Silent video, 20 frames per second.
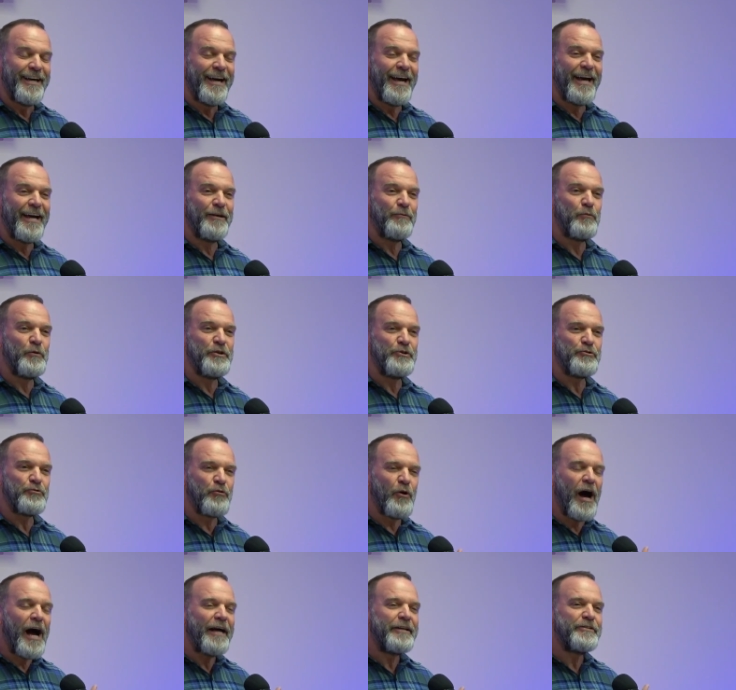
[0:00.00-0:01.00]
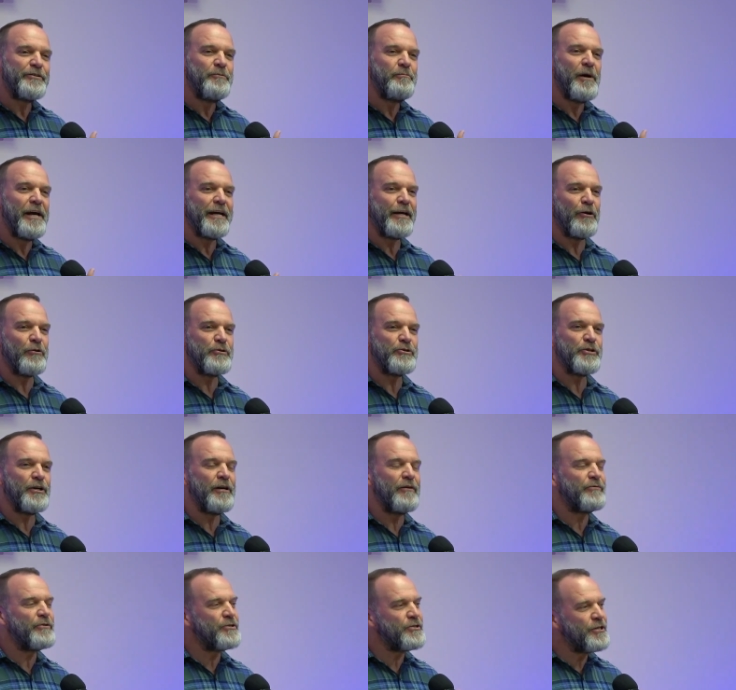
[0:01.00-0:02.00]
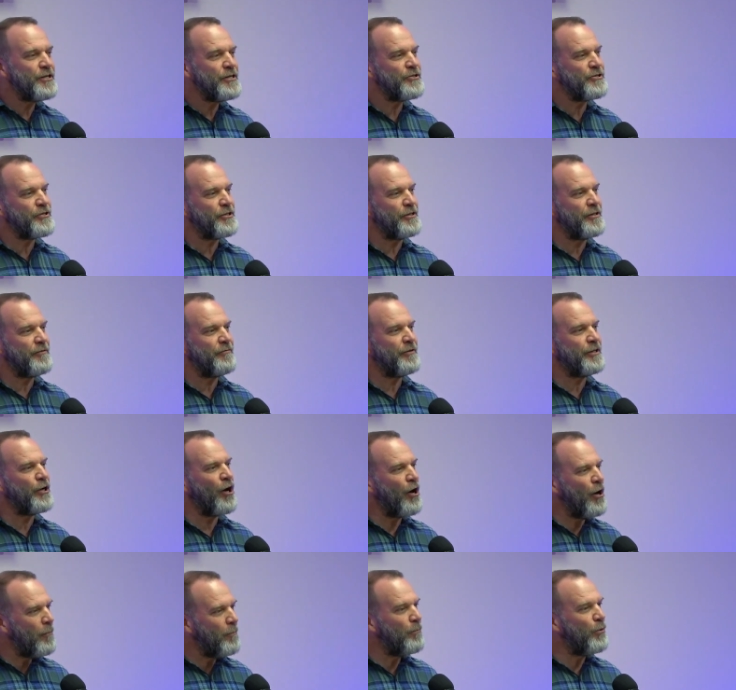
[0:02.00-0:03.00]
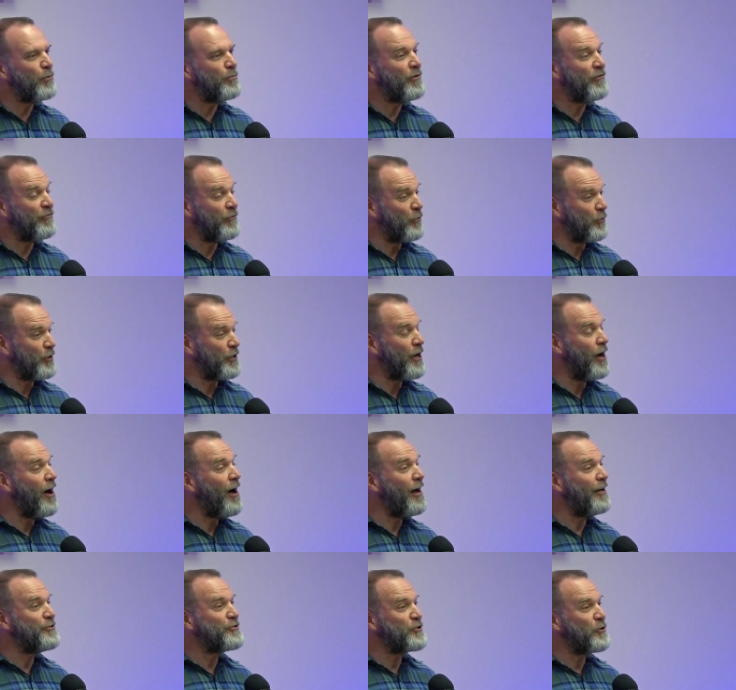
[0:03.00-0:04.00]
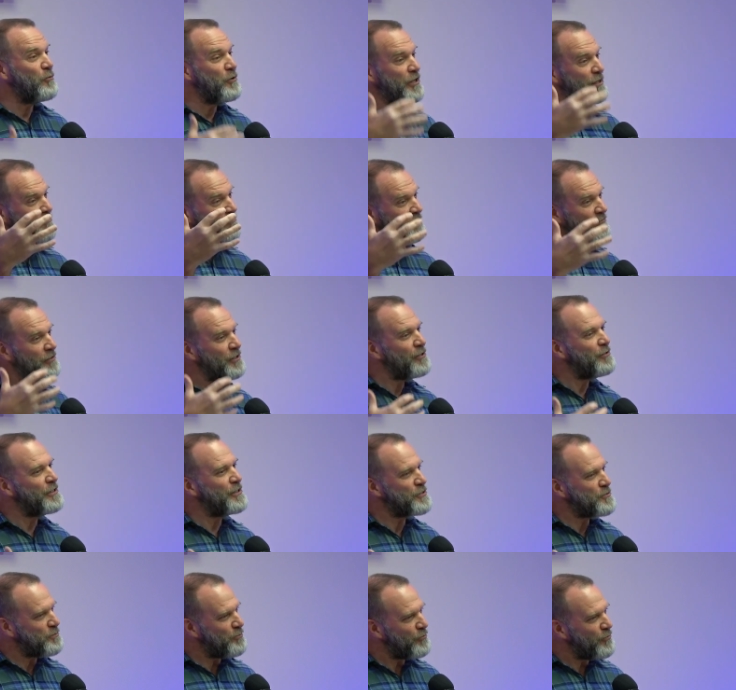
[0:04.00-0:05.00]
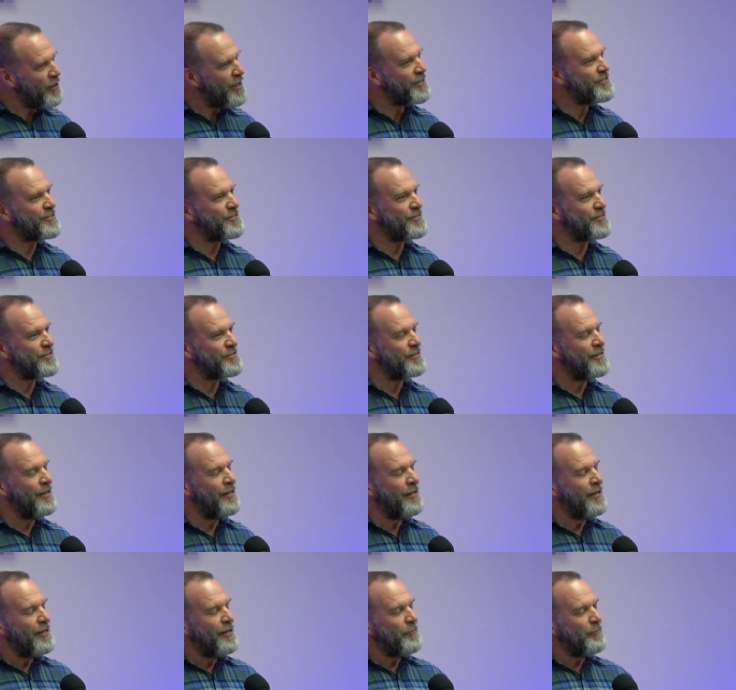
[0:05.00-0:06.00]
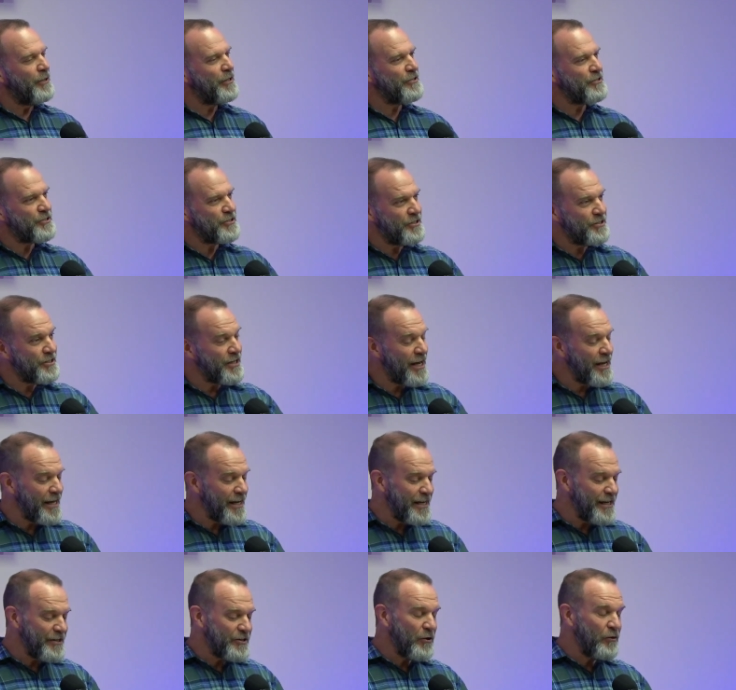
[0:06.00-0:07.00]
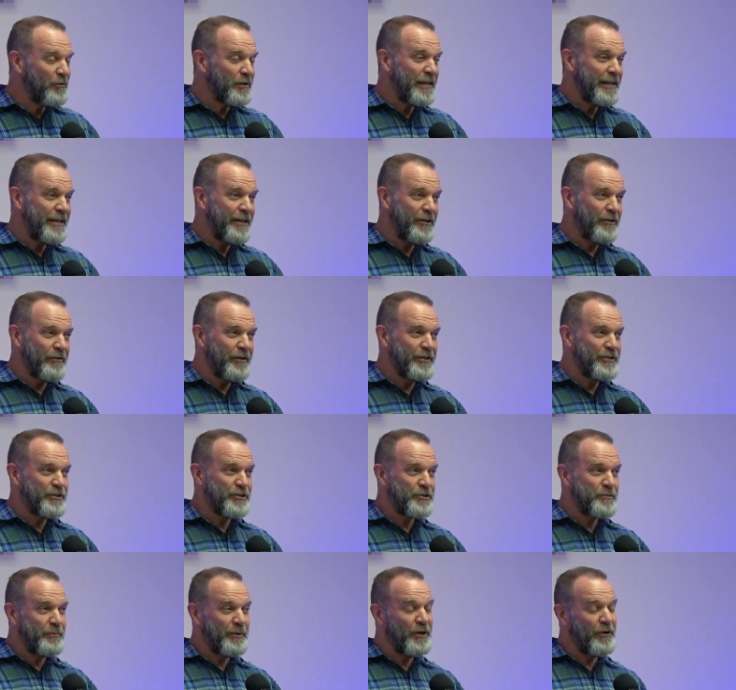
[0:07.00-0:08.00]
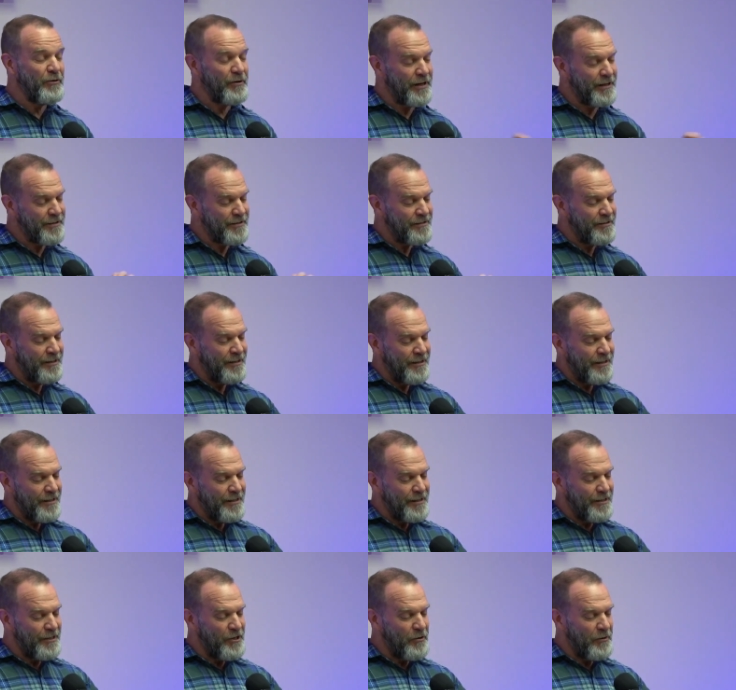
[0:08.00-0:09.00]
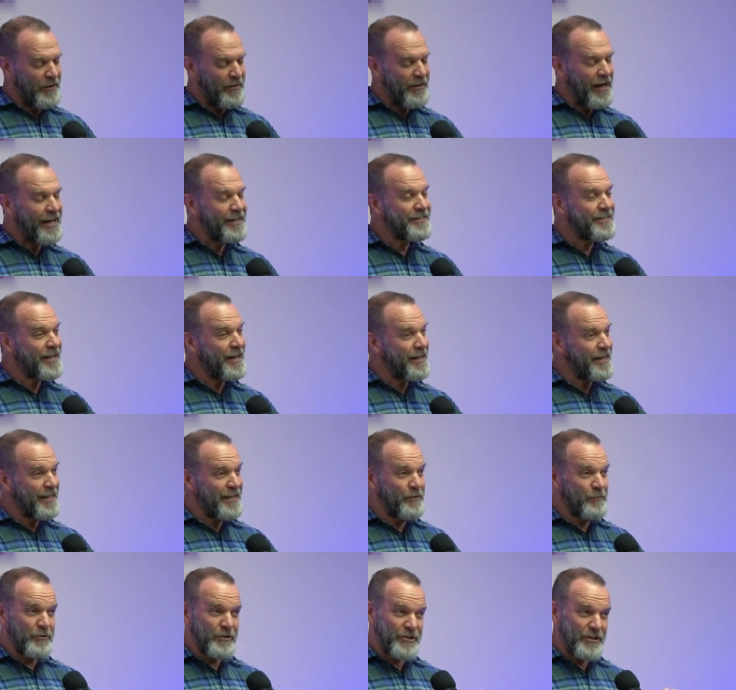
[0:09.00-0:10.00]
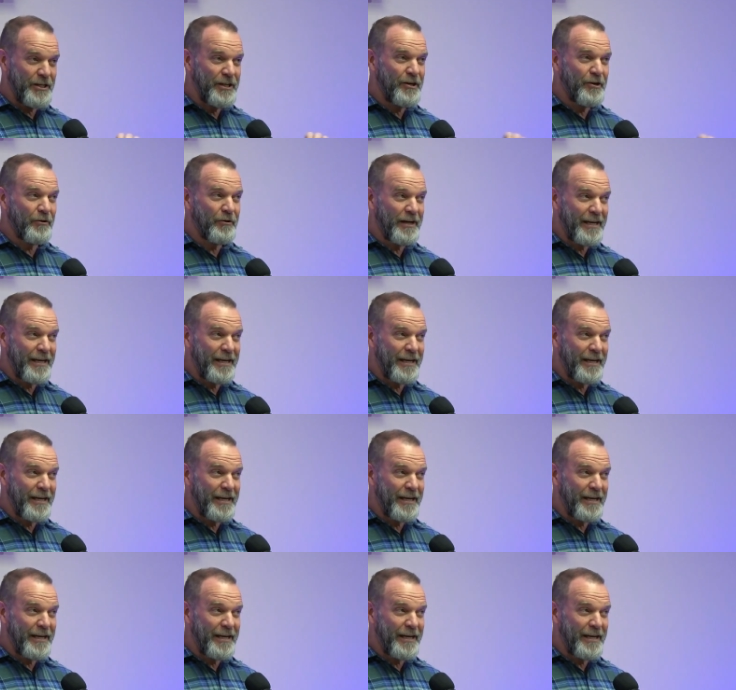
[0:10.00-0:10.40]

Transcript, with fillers: And we try to make ourselves sensitive and humble before God so we can feel his presence. Because today he's only here in spirit. You know, at that day he was here